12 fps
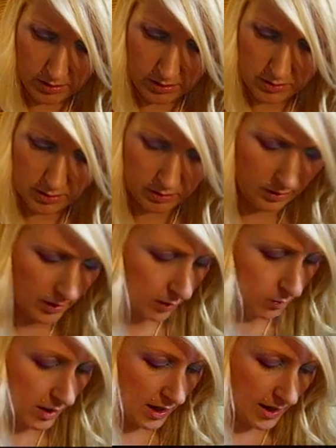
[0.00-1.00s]
use your
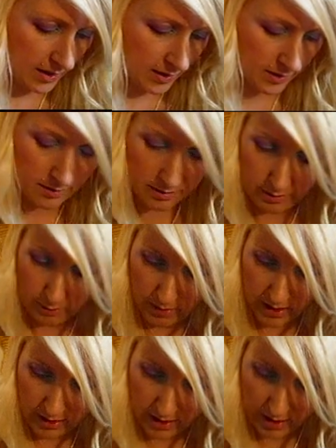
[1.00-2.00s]
liquid eyeliner, the
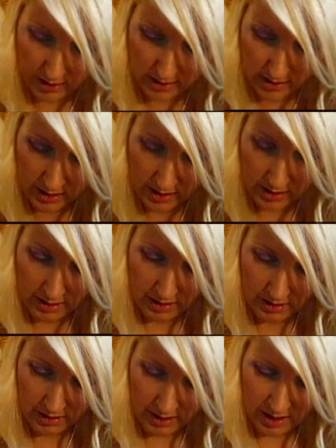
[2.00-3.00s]
way that
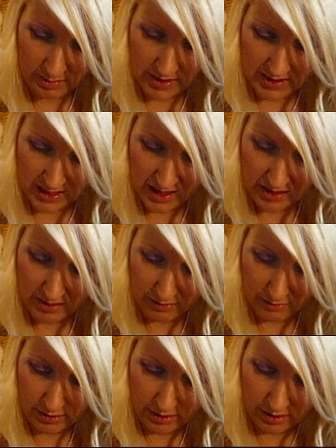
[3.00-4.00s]
it's kind of